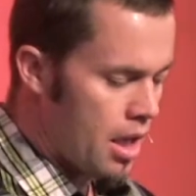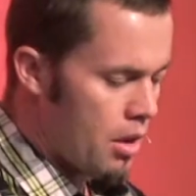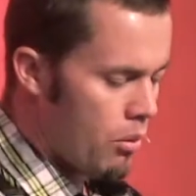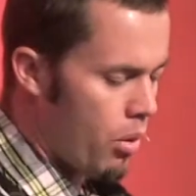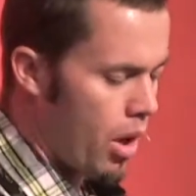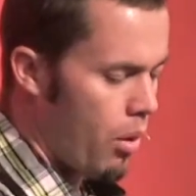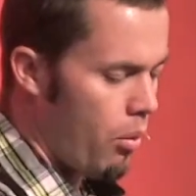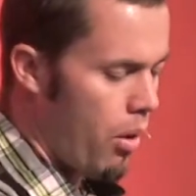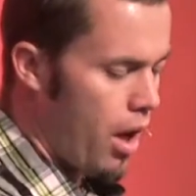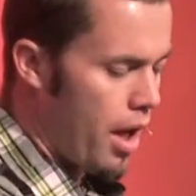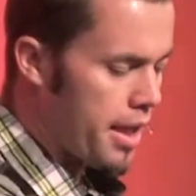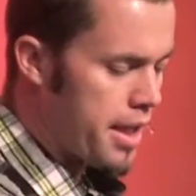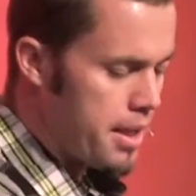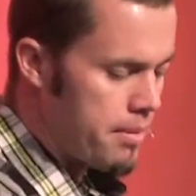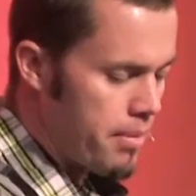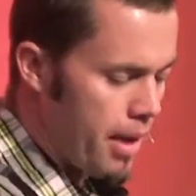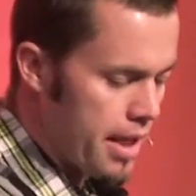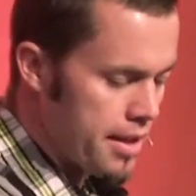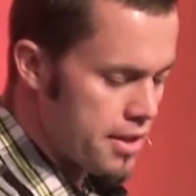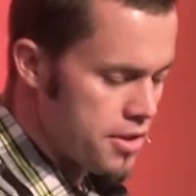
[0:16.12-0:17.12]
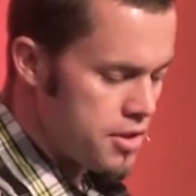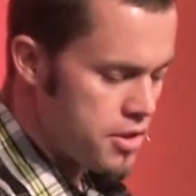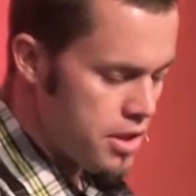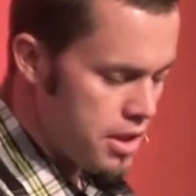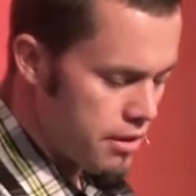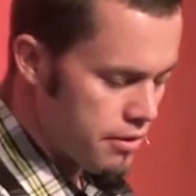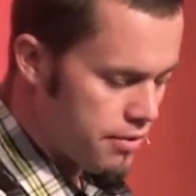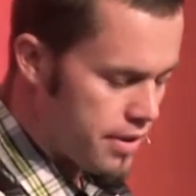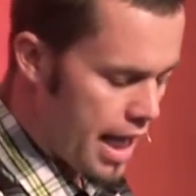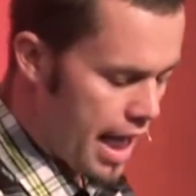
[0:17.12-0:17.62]
While walking by the
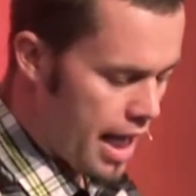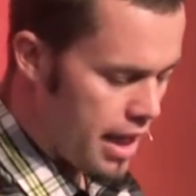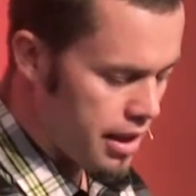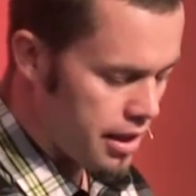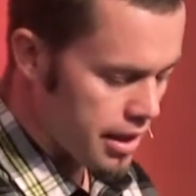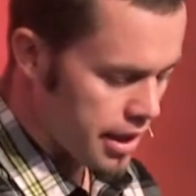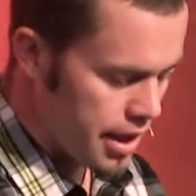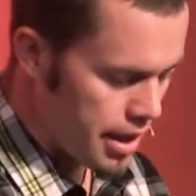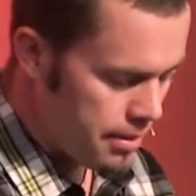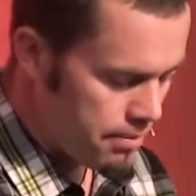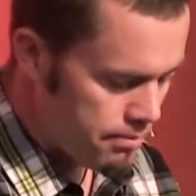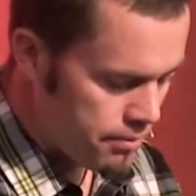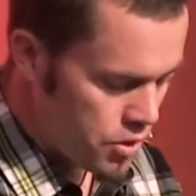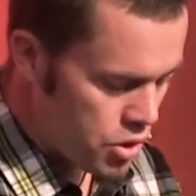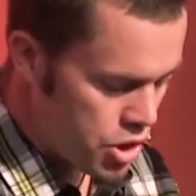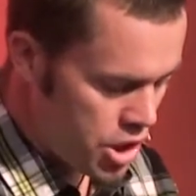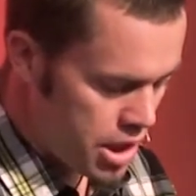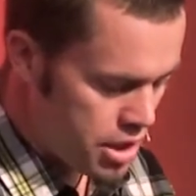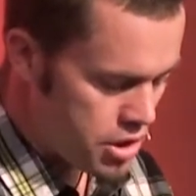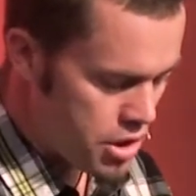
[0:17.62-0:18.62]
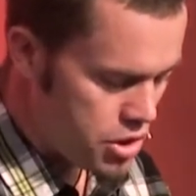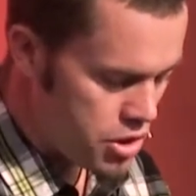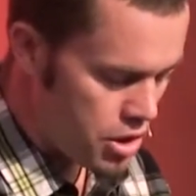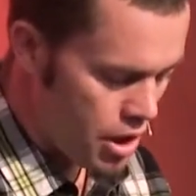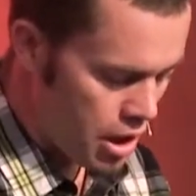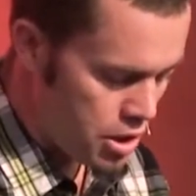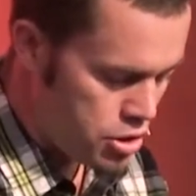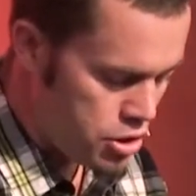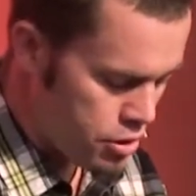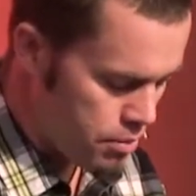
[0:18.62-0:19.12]
sea of Galilee, Jesus
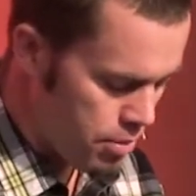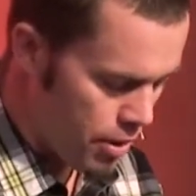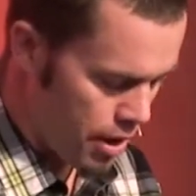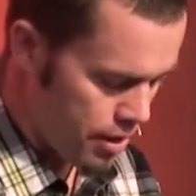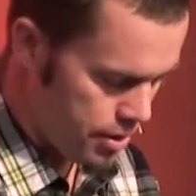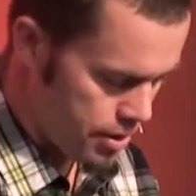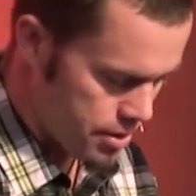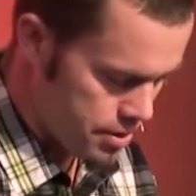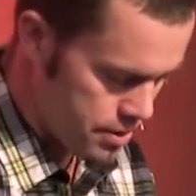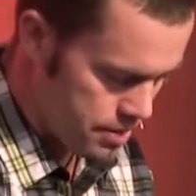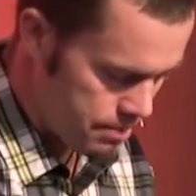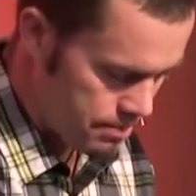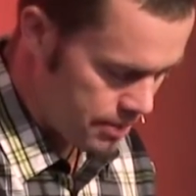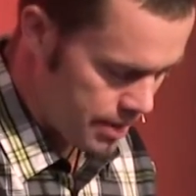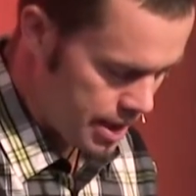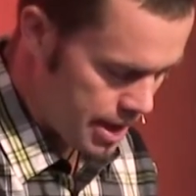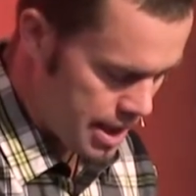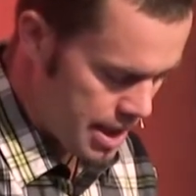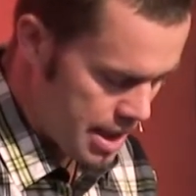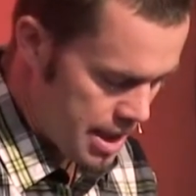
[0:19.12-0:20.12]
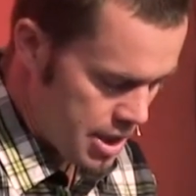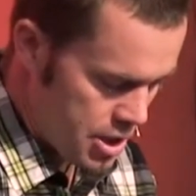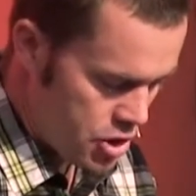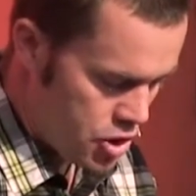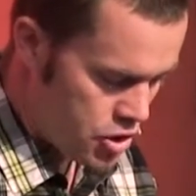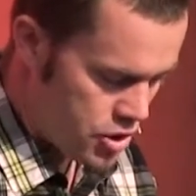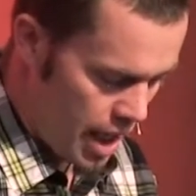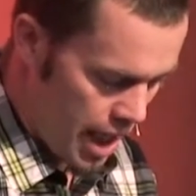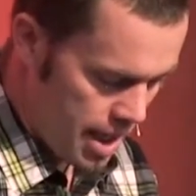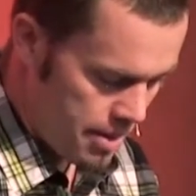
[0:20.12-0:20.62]
saw two brothers,
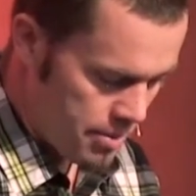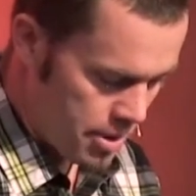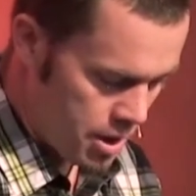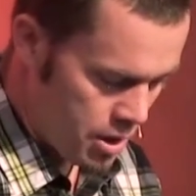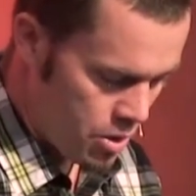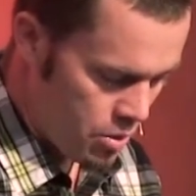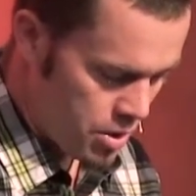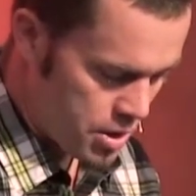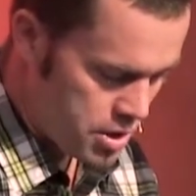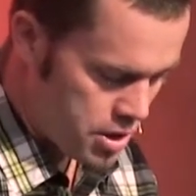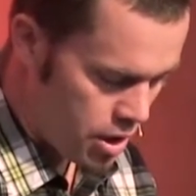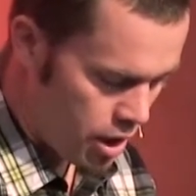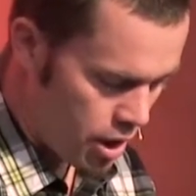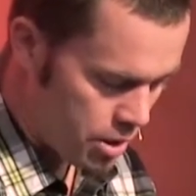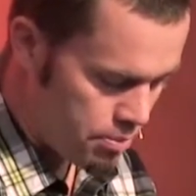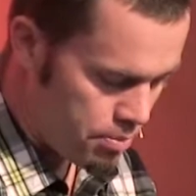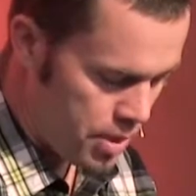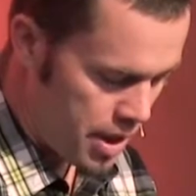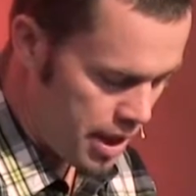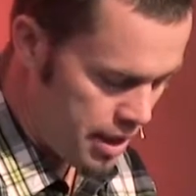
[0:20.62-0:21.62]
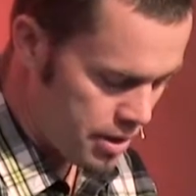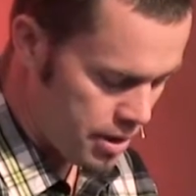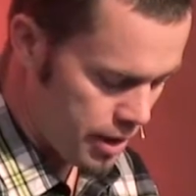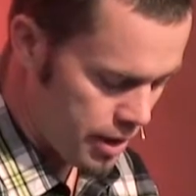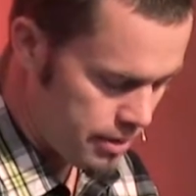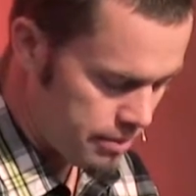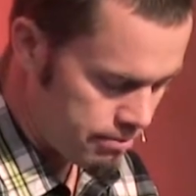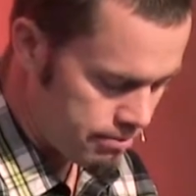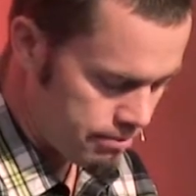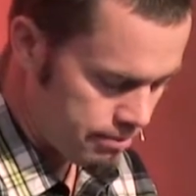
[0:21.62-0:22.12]
Simon who is called
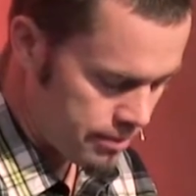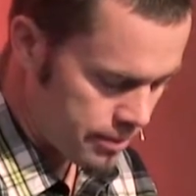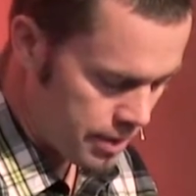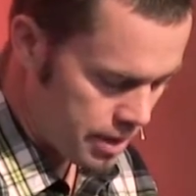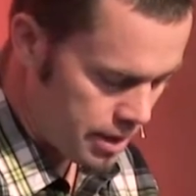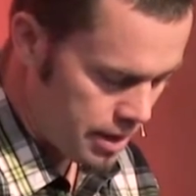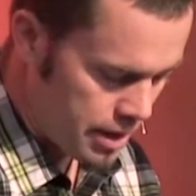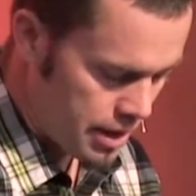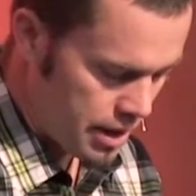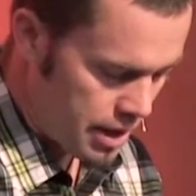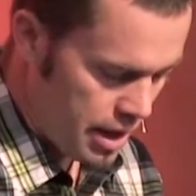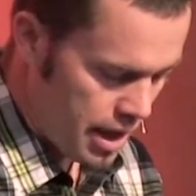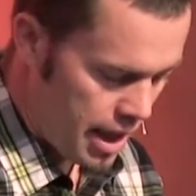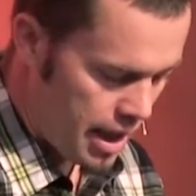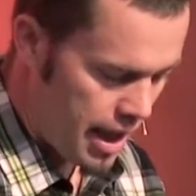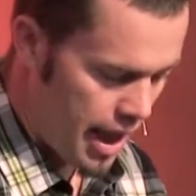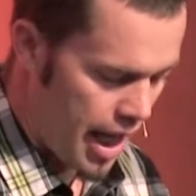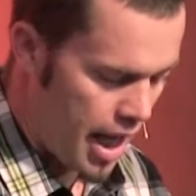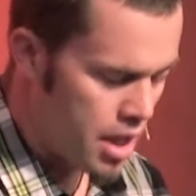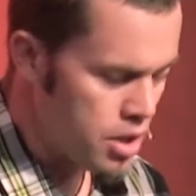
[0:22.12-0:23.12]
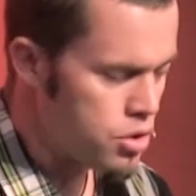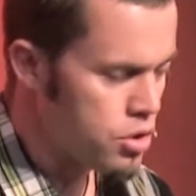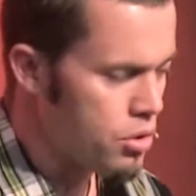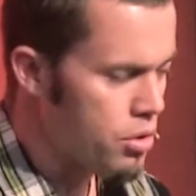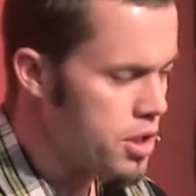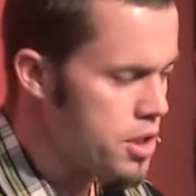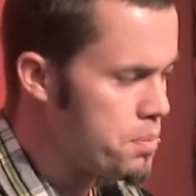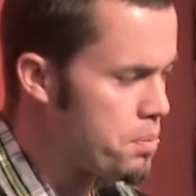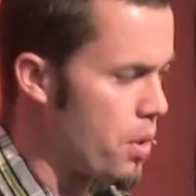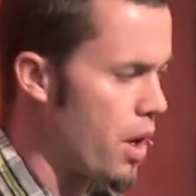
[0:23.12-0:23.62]
Peter, and Andrew
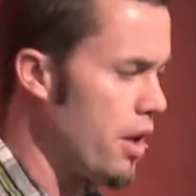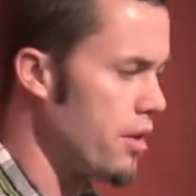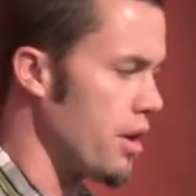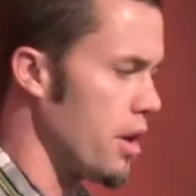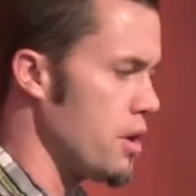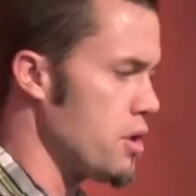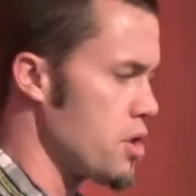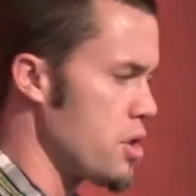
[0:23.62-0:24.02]
his brother.